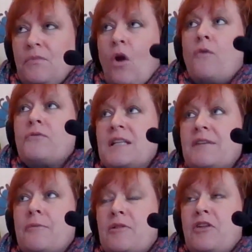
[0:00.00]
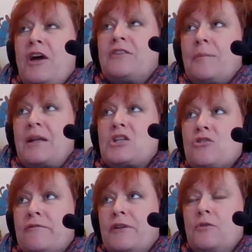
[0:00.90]
Obviously, from a third
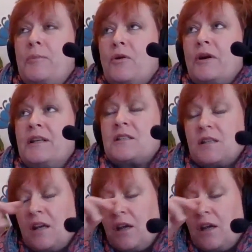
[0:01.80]
dimensional viewpoint,